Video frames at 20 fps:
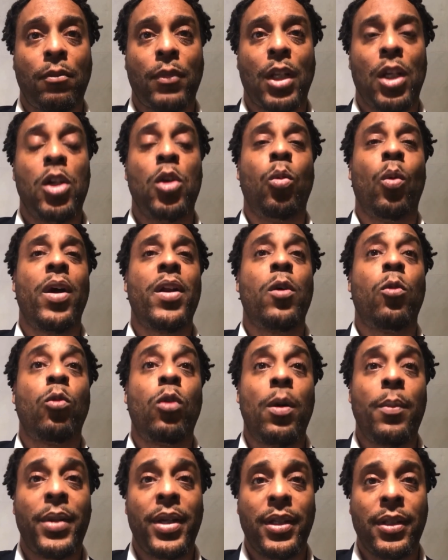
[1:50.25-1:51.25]
You want a
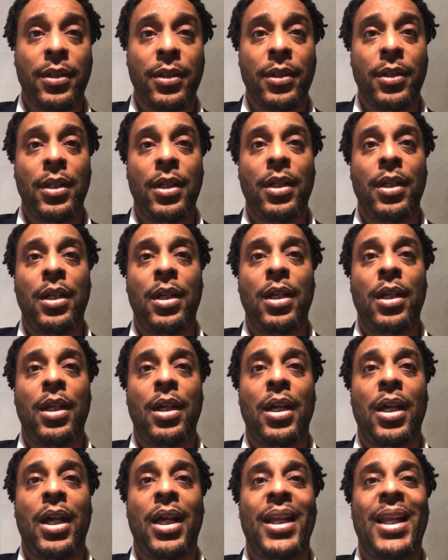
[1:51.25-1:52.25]
woman
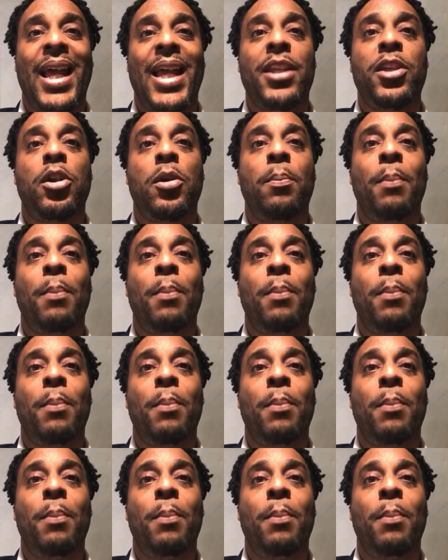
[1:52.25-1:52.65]
that